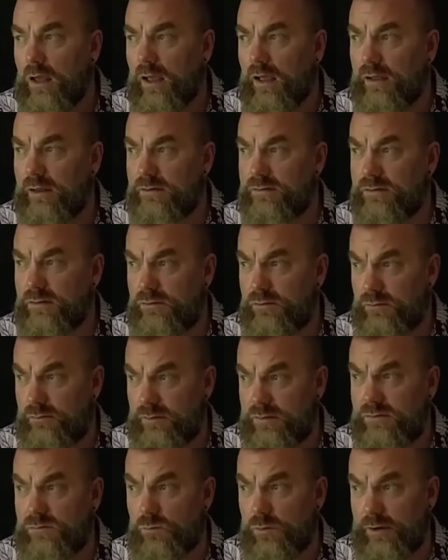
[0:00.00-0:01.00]
And to
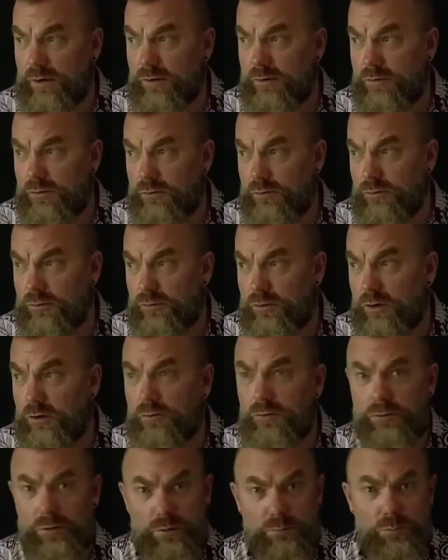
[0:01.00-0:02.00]
notice where your
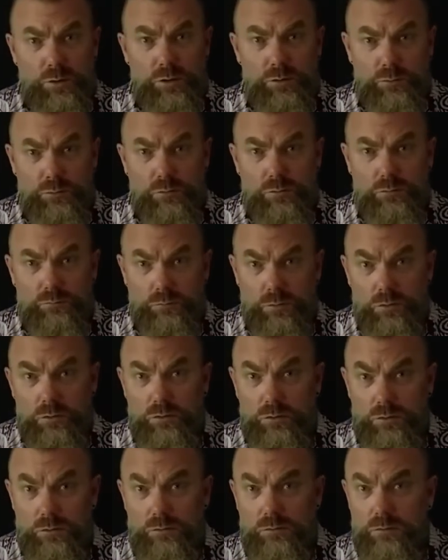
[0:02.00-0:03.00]
agreement or
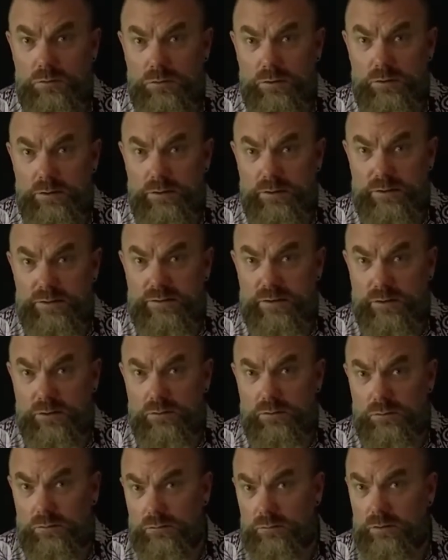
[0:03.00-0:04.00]
role is
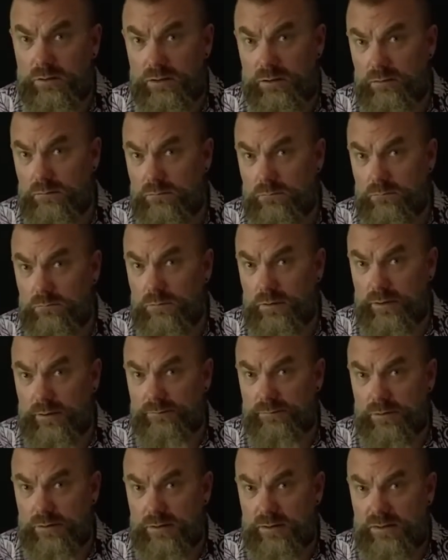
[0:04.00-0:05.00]
including
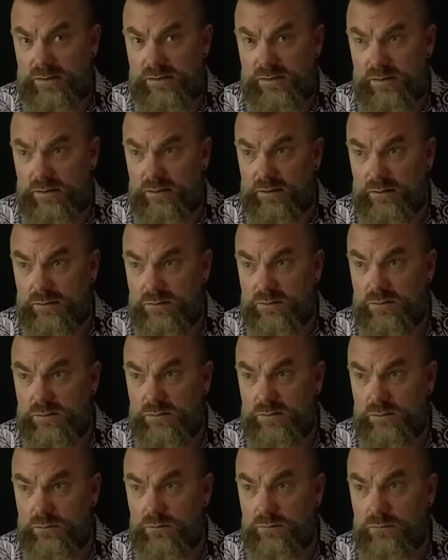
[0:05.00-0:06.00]
whatever this is.
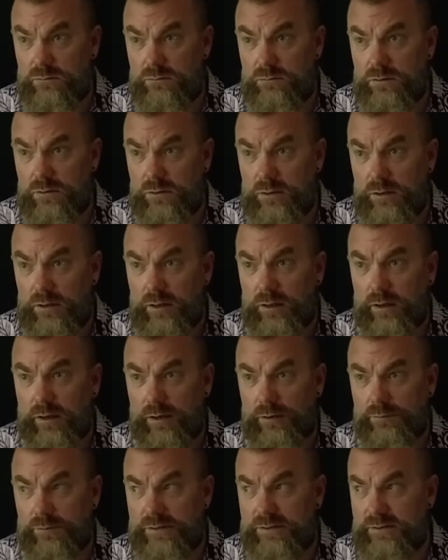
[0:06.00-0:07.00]
So, how
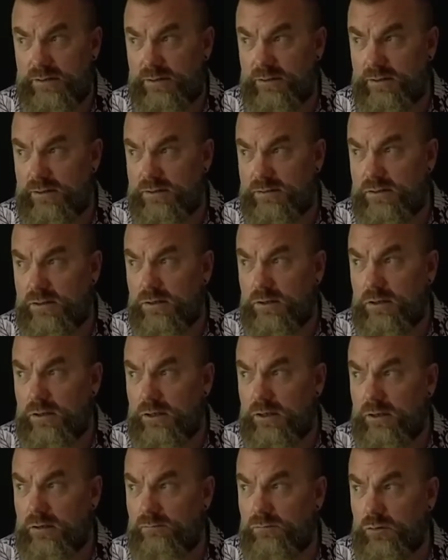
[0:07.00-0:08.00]
do I say this?
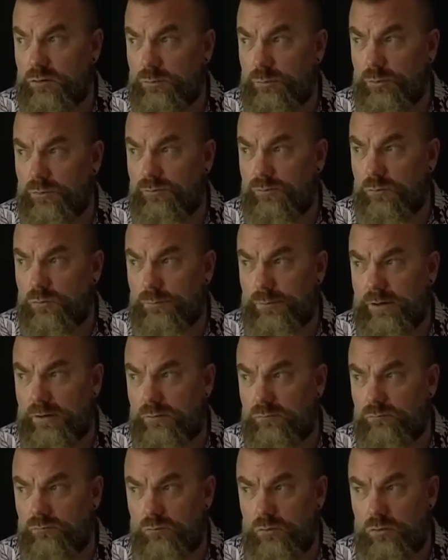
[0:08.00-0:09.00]
If you're performing a
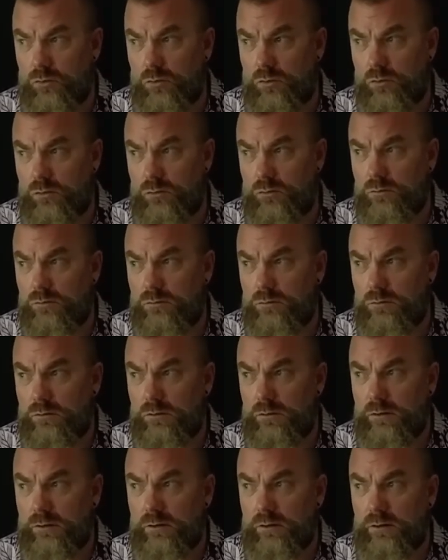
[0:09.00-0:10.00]
role,
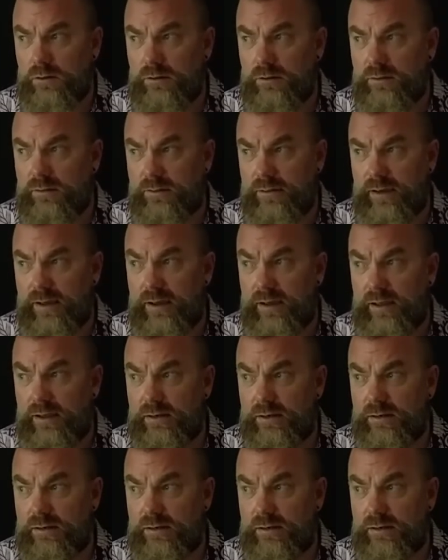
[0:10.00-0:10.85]
that